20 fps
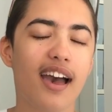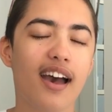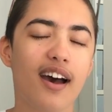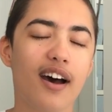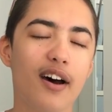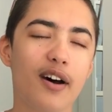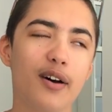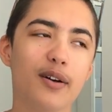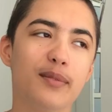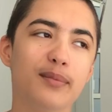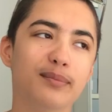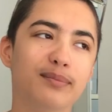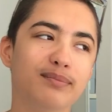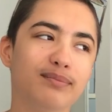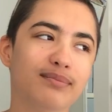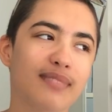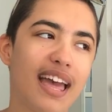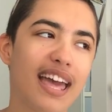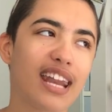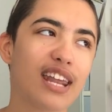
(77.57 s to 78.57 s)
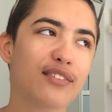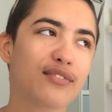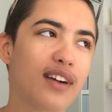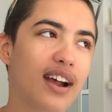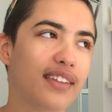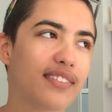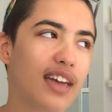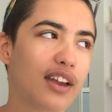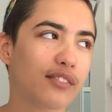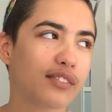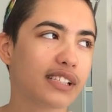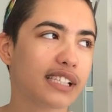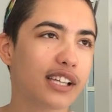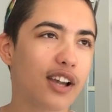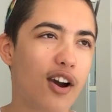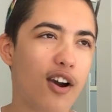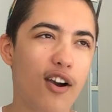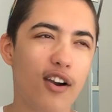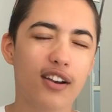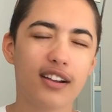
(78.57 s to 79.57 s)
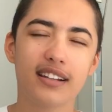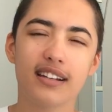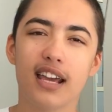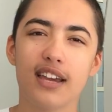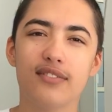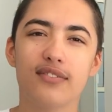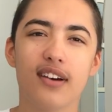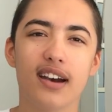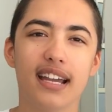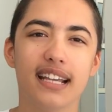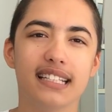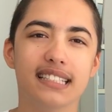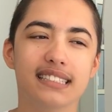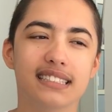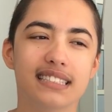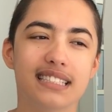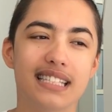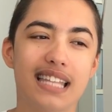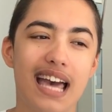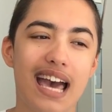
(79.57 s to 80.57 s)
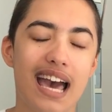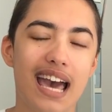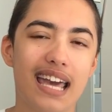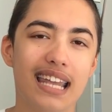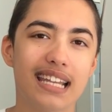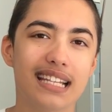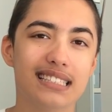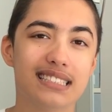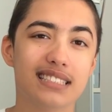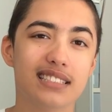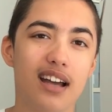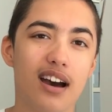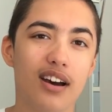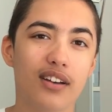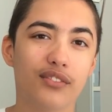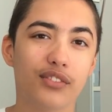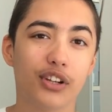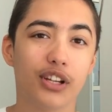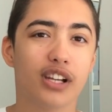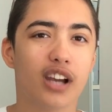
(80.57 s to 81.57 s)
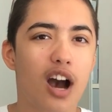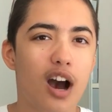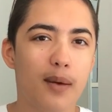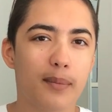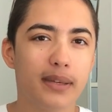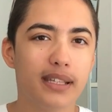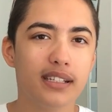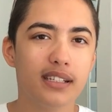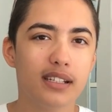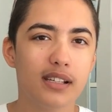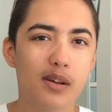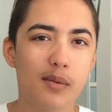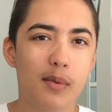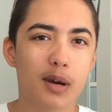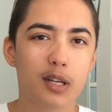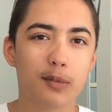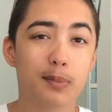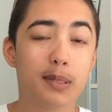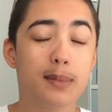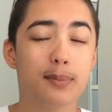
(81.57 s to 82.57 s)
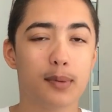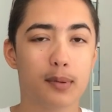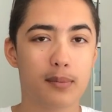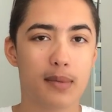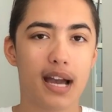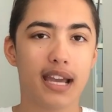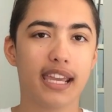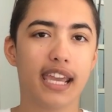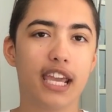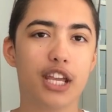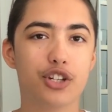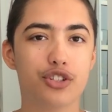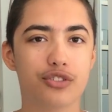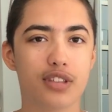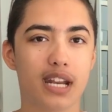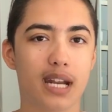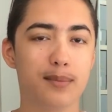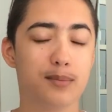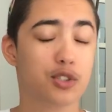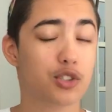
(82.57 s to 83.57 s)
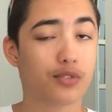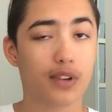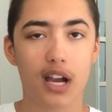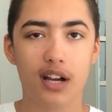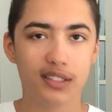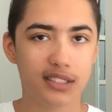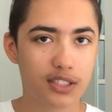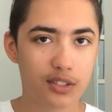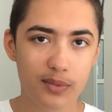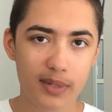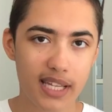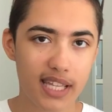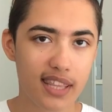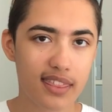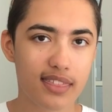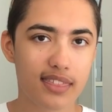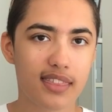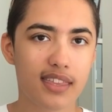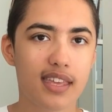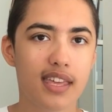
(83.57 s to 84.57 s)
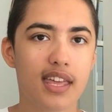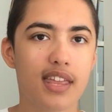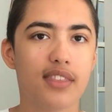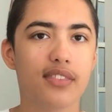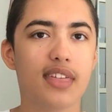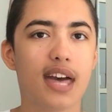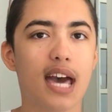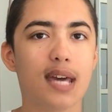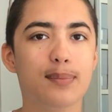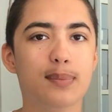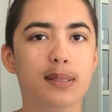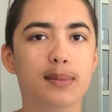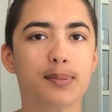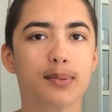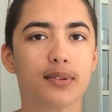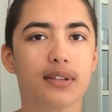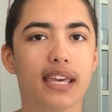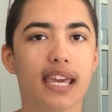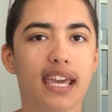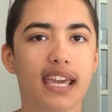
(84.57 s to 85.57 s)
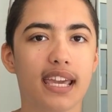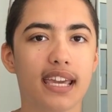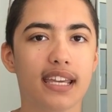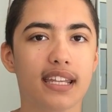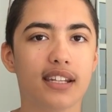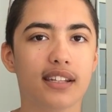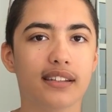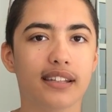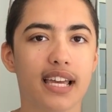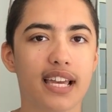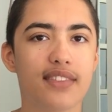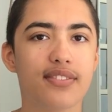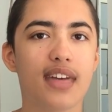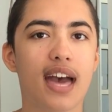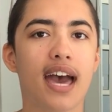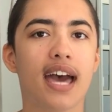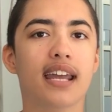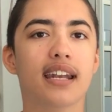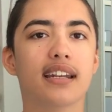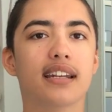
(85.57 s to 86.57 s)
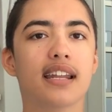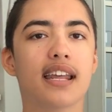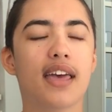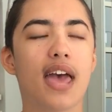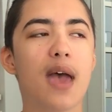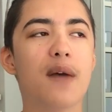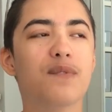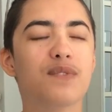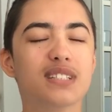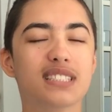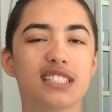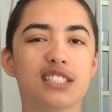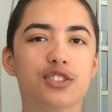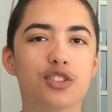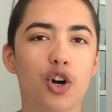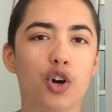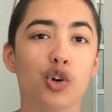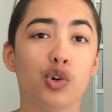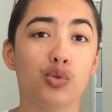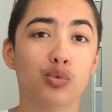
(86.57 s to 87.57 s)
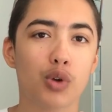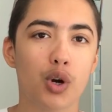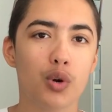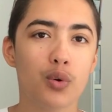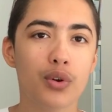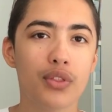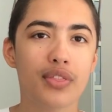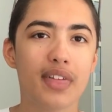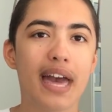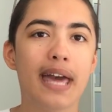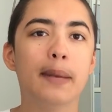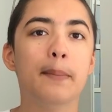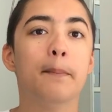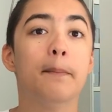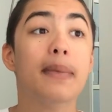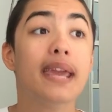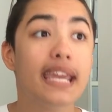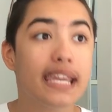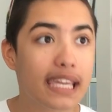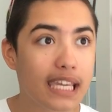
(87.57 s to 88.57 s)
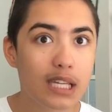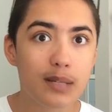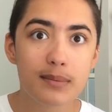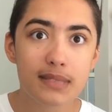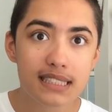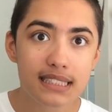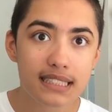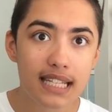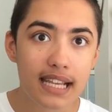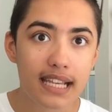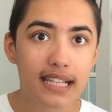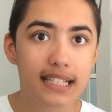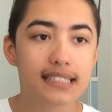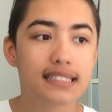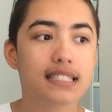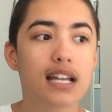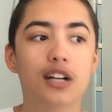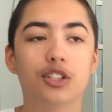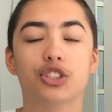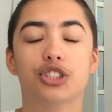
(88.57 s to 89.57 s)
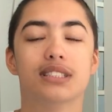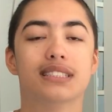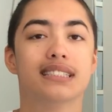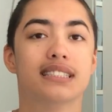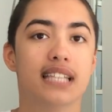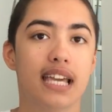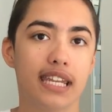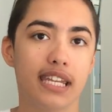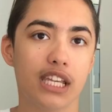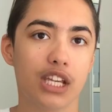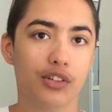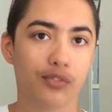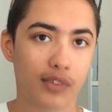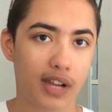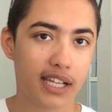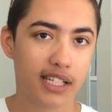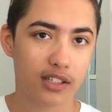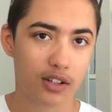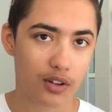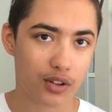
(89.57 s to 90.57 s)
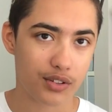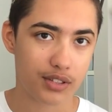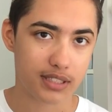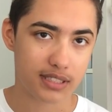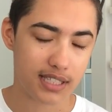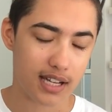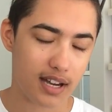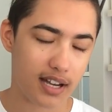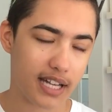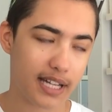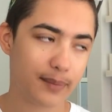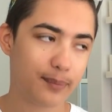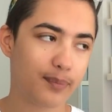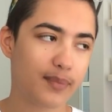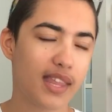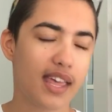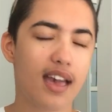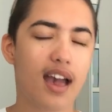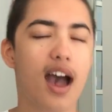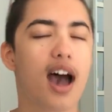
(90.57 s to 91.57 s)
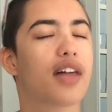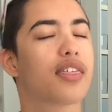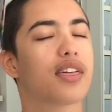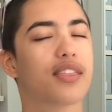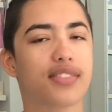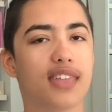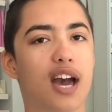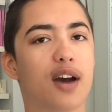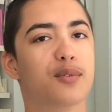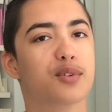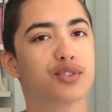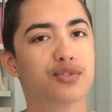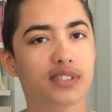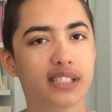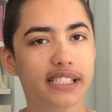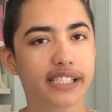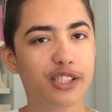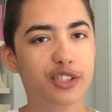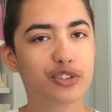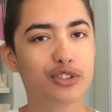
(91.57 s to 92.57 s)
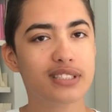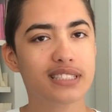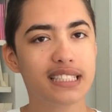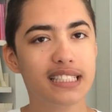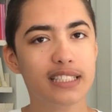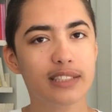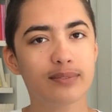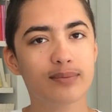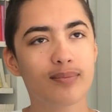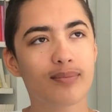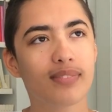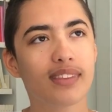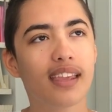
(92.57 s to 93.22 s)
And I find that really hard, and I find that it's not very common among people my age that I'm surrounded with, that people can't, like that emphasis on growth and making mistakes, not just getting it right all the time. I thought that was really interesting.